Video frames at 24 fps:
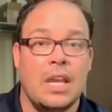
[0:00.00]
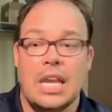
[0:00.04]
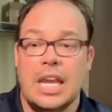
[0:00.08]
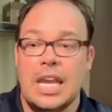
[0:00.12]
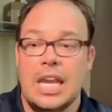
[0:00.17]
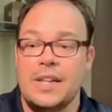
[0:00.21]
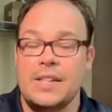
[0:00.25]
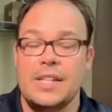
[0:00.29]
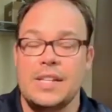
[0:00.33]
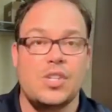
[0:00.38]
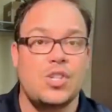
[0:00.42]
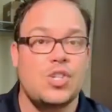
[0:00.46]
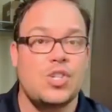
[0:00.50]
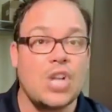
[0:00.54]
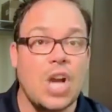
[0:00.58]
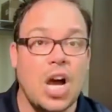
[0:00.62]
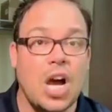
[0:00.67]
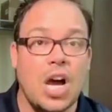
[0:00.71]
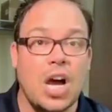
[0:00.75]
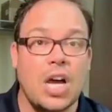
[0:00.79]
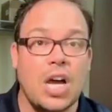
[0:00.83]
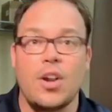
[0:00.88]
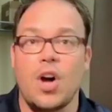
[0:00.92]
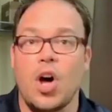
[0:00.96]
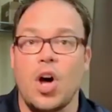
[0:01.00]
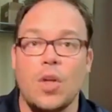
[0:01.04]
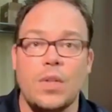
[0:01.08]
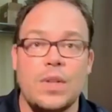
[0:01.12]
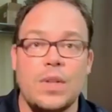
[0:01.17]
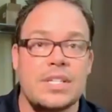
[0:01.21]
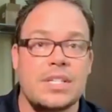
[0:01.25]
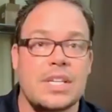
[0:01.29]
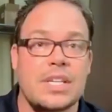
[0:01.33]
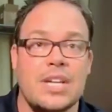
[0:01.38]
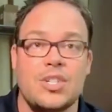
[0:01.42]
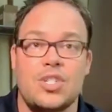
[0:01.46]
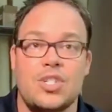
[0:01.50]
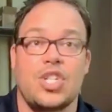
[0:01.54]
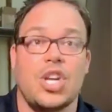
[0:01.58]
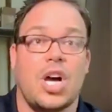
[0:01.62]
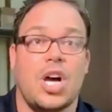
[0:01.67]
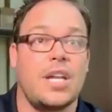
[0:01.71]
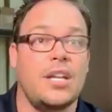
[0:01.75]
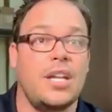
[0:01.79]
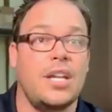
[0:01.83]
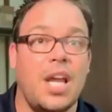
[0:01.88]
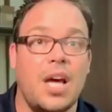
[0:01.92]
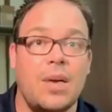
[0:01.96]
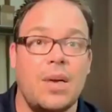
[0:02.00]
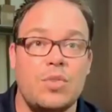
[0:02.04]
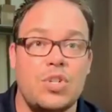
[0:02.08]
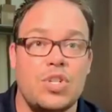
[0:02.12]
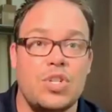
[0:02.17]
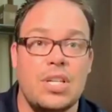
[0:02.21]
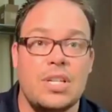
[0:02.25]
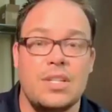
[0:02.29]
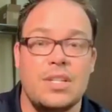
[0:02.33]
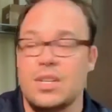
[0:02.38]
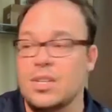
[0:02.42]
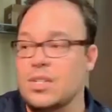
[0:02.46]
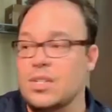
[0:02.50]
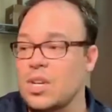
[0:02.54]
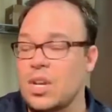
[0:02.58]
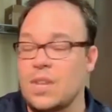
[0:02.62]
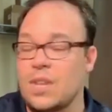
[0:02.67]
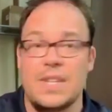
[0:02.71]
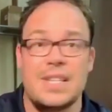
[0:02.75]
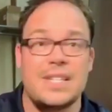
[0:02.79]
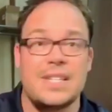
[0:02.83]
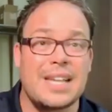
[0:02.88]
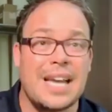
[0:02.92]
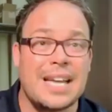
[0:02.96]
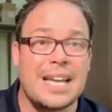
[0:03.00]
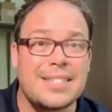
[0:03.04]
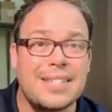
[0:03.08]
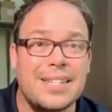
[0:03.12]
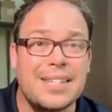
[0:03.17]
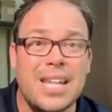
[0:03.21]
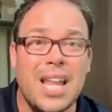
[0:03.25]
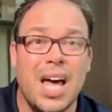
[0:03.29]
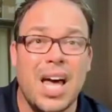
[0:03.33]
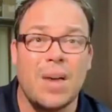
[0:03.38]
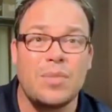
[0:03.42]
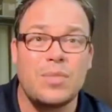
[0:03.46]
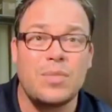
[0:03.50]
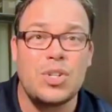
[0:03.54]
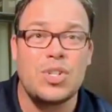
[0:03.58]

And then John, all these guys, John loved Jesus. These guys loved